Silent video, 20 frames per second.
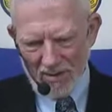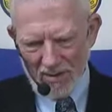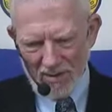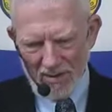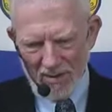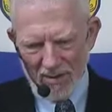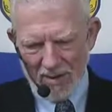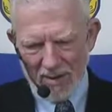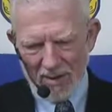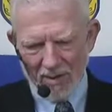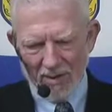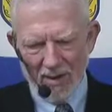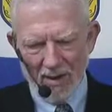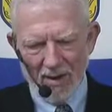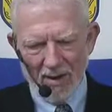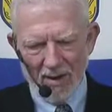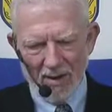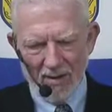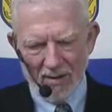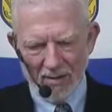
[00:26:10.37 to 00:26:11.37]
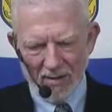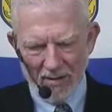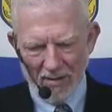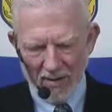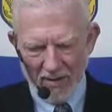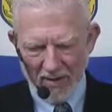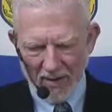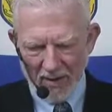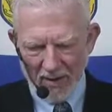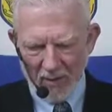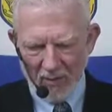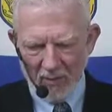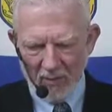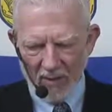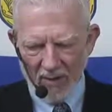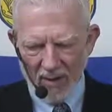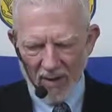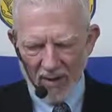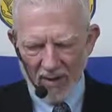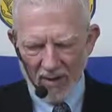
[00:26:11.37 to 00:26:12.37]
Until uh, they will
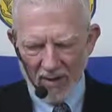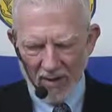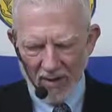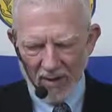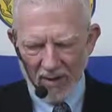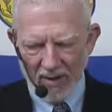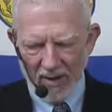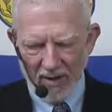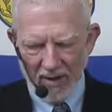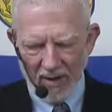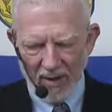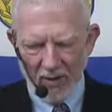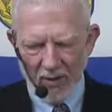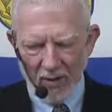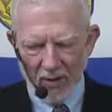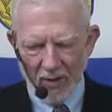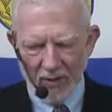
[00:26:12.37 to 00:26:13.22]
be unclean, and anyone who